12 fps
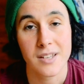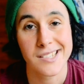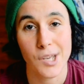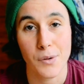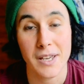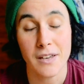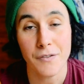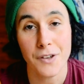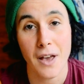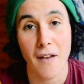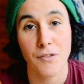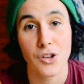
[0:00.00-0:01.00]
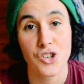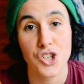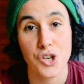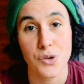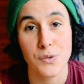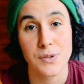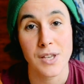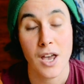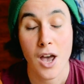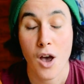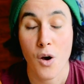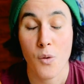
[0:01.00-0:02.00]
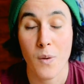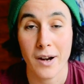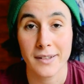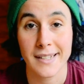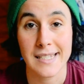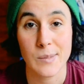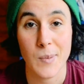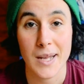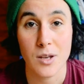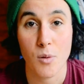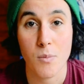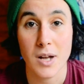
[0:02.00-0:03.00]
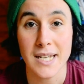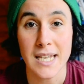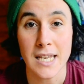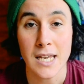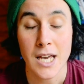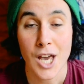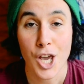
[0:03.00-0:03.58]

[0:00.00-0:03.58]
So if you have to choose where to spend your money,